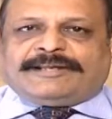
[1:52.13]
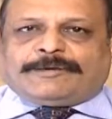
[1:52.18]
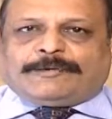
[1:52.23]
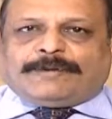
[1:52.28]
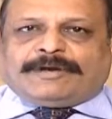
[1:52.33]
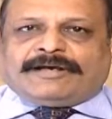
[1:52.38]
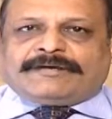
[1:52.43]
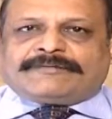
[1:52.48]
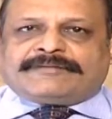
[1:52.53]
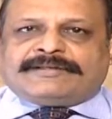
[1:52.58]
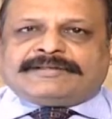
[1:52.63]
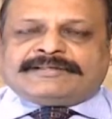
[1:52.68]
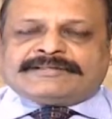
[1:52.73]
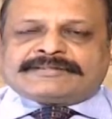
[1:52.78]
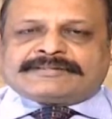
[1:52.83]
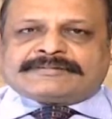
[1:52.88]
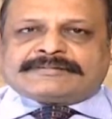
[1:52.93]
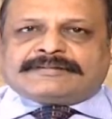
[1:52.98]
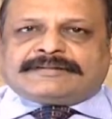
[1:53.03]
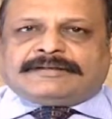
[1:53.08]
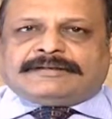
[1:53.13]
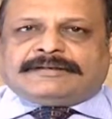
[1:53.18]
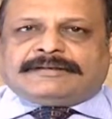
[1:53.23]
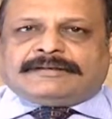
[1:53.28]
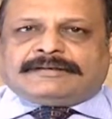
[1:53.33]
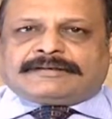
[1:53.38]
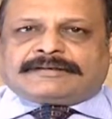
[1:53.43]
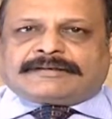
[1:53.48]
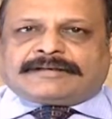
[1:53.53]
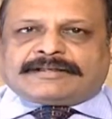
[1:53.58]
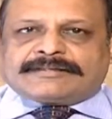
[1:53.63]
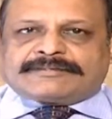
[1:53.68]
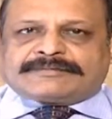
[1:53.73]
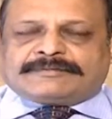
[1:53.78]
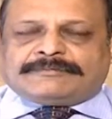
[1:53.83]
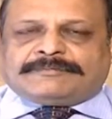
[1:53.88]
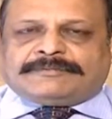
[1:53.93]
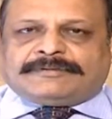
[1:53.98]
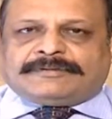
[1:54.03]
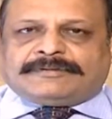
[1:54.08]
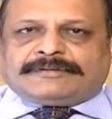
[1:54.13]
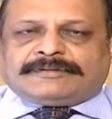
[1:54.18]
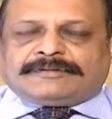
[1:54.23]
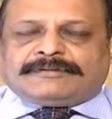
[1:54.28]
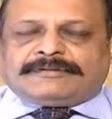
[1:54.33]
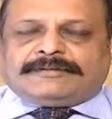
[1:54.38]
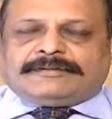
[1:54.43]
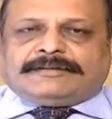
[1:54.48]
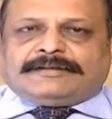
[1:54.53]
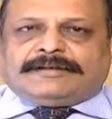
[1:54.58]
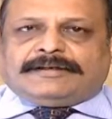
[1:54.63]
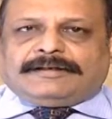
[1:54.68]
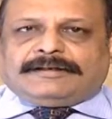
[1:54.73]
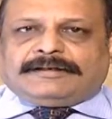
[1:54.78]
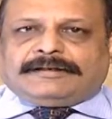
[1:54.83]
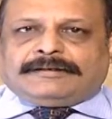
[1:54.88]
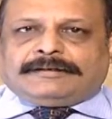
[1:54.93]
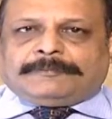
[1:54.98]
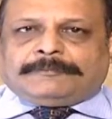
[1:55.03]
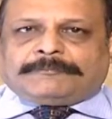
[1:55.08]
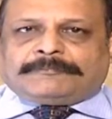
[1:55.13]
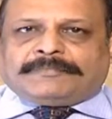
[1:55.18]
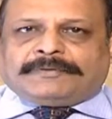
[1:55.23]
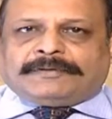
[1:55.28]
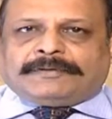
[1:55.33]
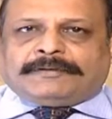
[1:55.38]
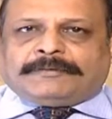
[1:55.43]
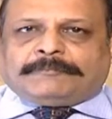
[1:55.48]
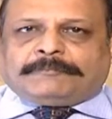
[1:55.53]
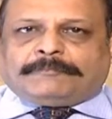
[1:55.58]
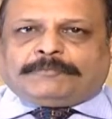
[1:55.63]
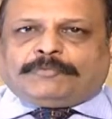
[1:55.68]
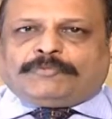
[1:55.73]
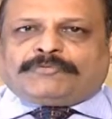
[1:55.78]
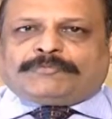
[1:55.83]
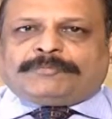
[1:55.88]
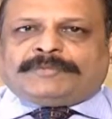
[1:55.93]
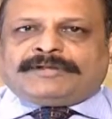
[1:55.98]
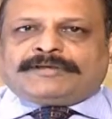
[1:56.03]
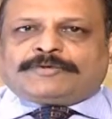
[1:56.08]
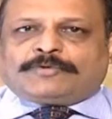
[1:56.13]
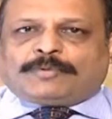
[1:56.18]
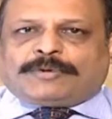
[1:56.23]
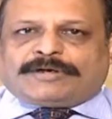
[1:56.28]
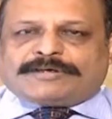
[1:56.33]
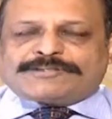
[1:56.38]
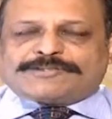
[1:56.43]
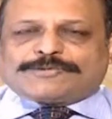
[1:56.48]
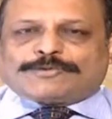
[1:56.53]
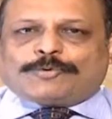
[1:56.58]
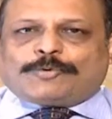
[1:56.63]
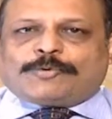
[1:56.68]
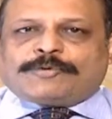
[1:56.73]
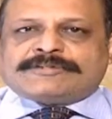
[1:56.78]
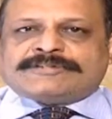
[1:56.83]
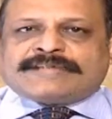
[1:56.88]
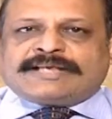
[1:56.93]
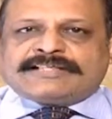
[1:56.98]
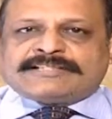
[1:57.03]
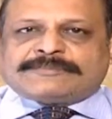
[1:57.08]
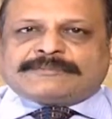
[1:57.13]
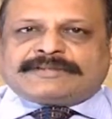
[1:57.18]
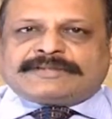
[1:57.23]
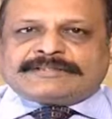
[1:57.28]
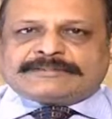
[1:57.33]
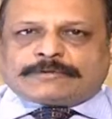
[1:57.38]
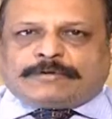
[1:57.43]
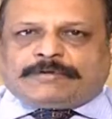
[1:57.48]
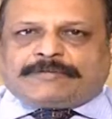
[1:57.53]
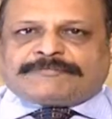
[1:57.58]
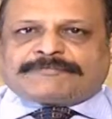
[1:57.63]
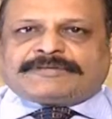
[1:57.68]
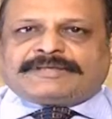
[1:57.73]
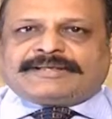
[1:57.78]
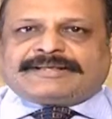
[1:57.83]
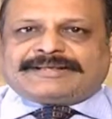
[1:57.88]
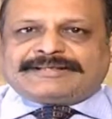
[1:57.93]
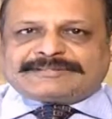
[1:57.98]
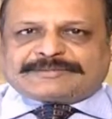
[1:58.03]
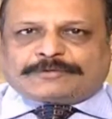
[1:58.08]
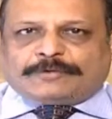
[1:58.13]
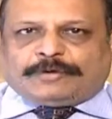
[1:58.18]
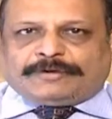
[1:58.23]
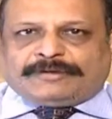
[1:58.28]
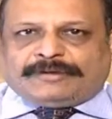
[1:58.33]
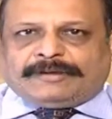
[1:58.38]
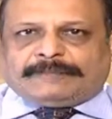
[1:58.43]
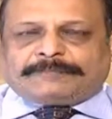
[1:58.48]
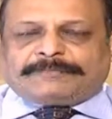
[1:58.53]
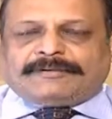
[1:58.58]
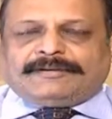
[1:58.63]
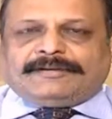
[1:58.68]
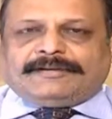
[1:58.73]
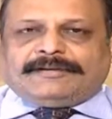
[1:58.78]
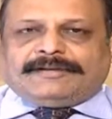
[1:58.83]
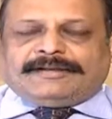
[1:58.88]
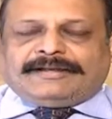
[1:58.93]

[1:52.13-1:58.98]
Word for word: inquiries, uh, customer um, um, movement to our stores, as well as offtake has gone up.